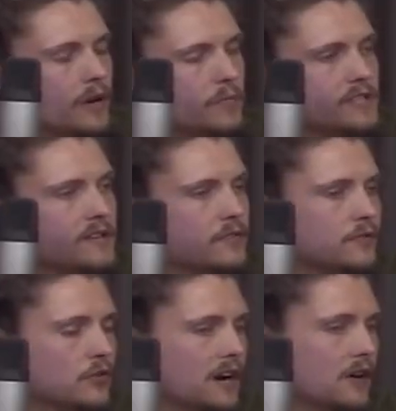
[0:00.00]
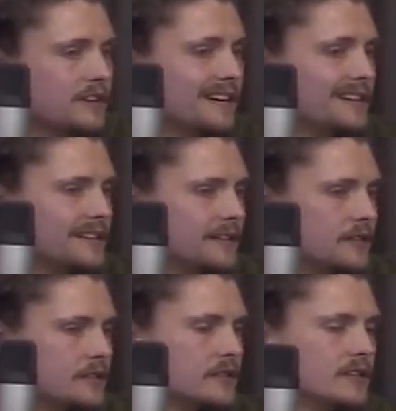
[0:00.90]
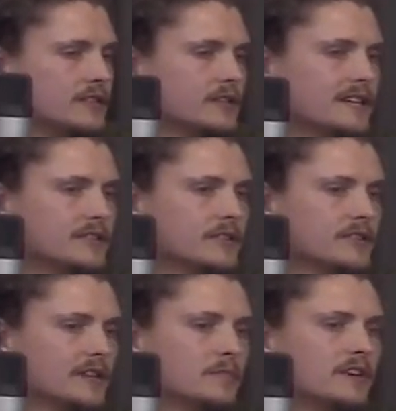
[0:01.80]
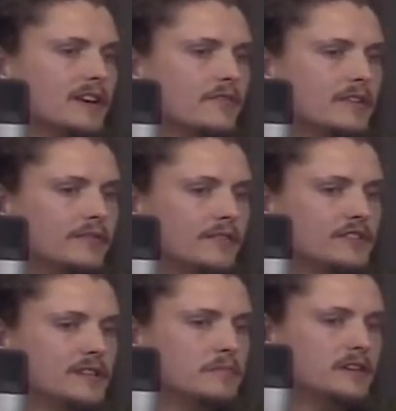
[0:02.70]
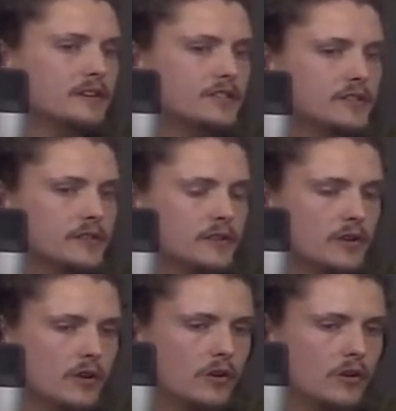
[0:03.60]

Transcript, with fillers: yeah, but even for how they did it, it's in essence, I mean, every 15 minutes,